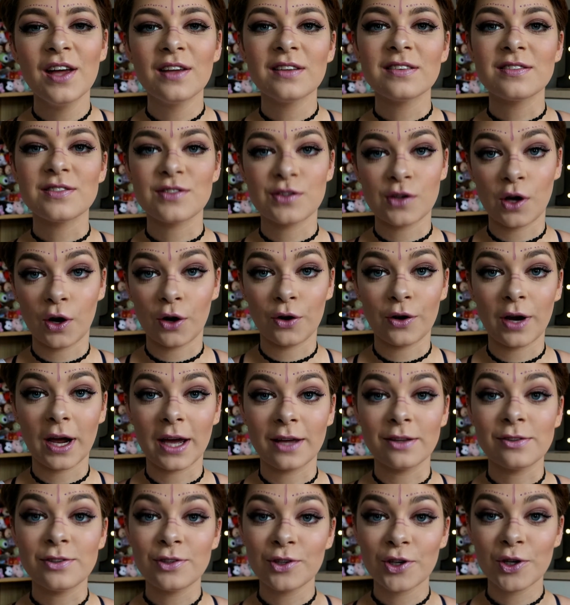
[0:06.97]
So
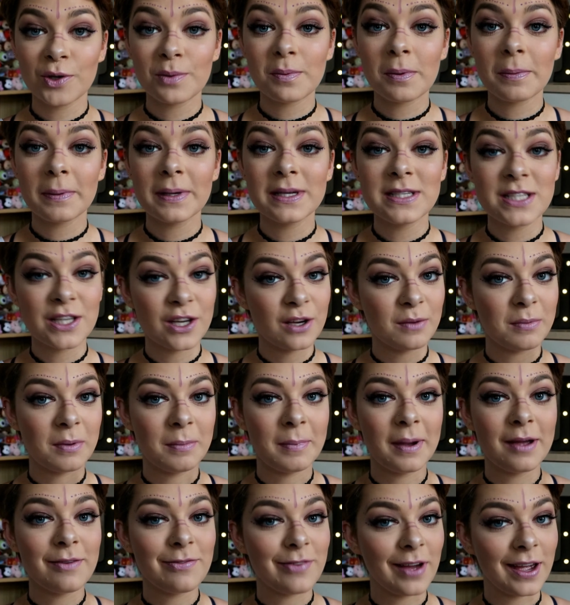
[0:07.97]
as you can probably tell by
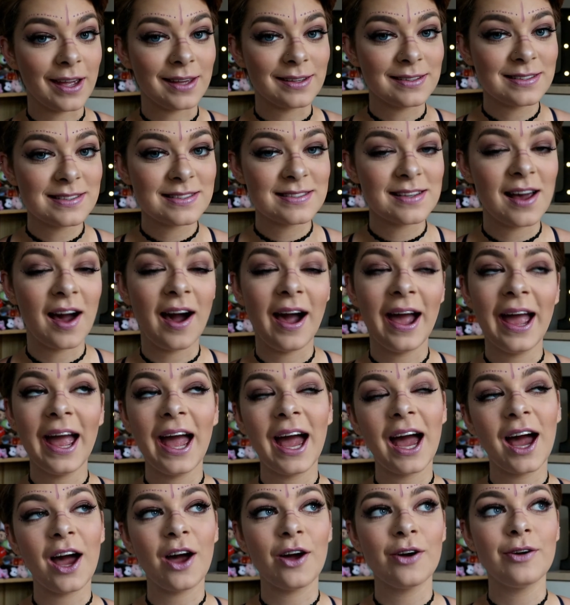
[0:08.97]
my face, I
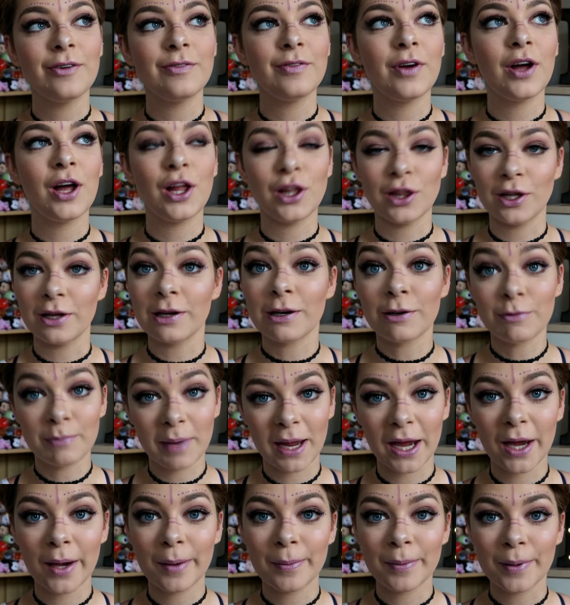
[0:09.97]
have a lot of
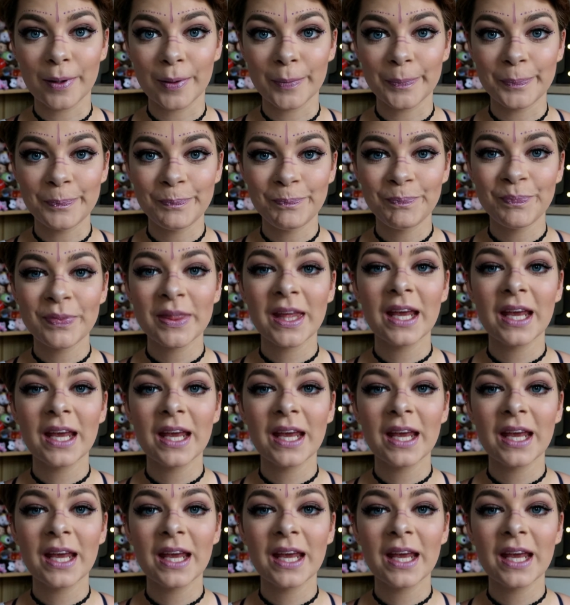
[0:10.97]
makeup on